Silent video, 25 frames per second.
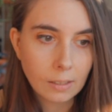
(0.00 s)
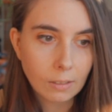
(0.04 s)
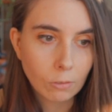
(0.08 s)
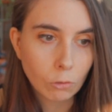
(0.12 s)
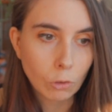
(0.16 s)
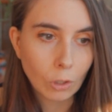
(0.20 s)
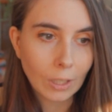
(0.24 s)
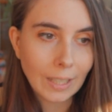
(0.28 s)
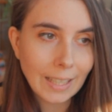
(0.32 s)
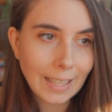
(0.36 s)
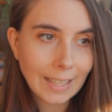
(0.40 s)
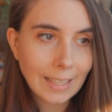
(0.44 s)

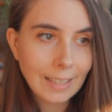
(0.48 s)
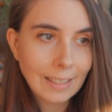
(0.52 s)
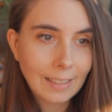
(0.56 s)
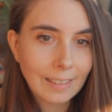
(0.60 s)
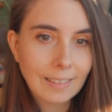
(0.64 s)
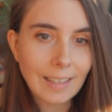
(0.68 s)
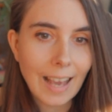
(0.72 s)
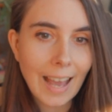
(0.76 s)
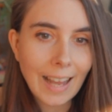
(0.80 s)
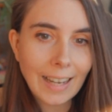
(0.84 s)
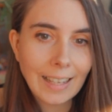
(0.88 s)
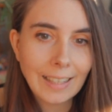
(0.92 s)
really
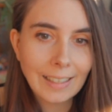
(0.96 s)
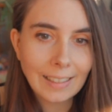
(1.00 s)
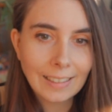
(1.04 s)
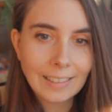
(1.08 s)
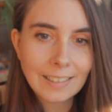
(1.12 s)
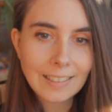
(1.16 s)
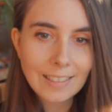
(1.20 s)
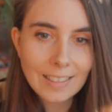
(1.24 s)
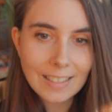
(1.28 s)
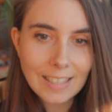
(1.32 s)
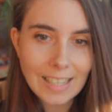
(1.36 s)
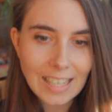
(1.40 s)

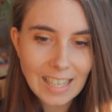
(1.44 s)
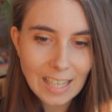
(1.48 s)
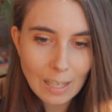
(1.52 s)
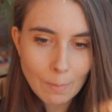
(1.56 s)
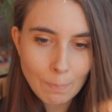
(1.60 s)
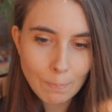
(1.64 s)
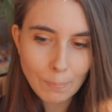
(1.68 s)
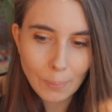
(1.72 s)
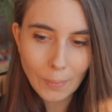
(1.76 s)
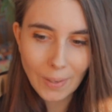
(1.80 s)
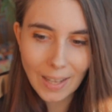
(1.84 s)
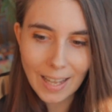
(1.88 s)
getting
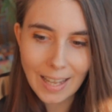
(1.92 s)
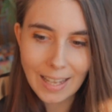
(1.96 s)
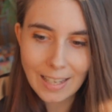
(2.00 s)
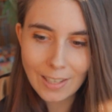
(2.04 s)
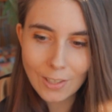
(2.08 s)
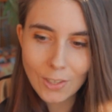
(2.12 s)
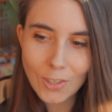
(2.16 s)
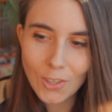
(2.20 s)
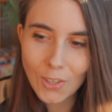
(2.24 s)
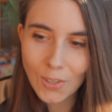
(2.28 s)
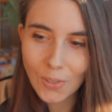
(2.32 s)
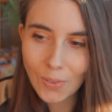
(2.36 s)
deep
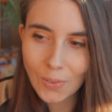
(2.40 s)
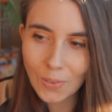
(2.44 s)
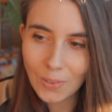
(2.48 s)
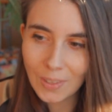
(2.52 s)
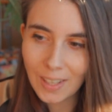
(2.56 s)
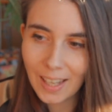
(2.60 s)
into